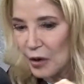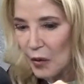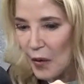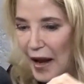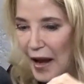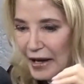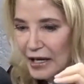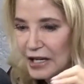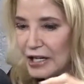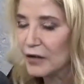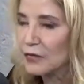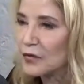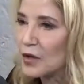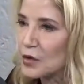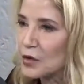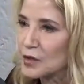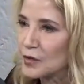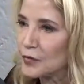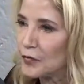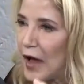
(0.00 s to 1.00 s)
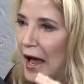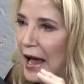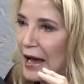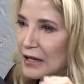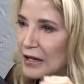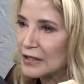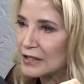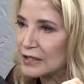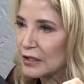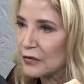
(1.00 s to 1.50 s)
any of those
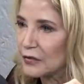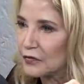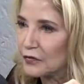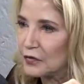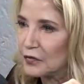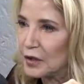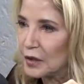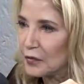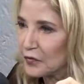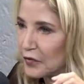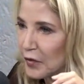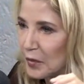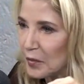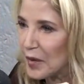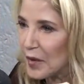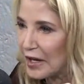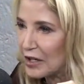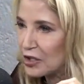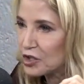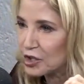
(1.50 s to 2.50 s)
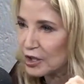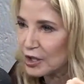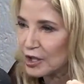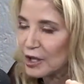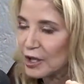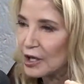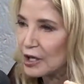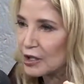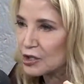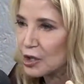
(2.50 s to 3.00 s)
facts of
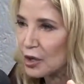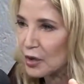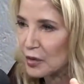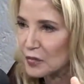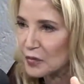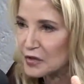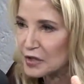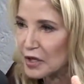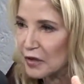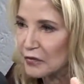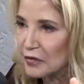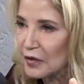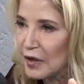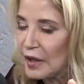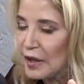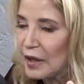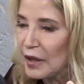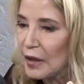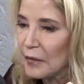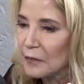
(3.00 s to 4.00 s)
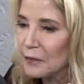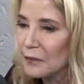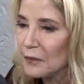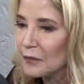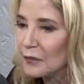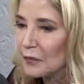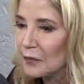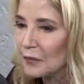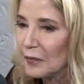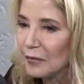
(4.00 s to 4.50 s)
information in terms of
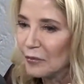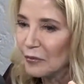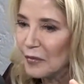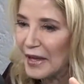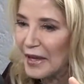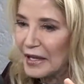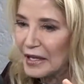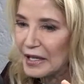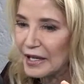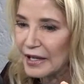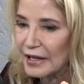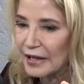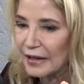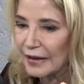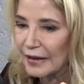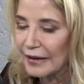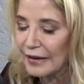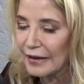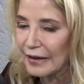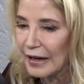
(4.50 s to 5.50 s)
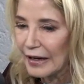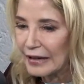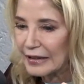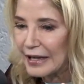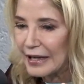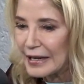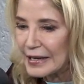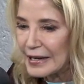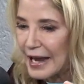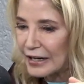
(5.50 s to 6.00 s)
making a
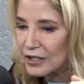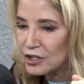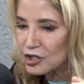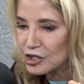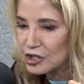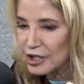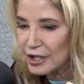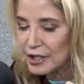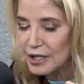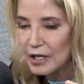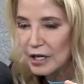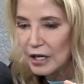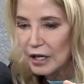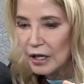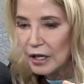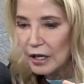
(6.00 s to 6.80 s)
connection.